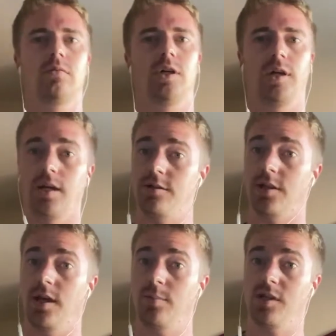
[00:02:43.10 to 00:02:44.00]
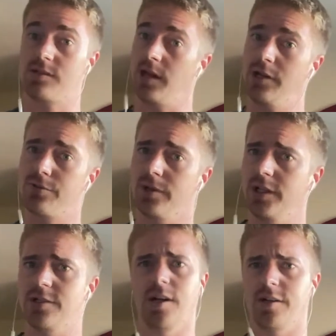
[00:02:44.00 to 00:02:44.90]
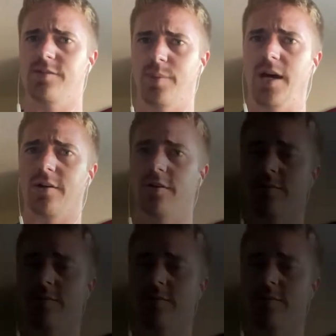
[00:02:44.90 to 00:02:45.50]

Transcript: And to them, size really does matter.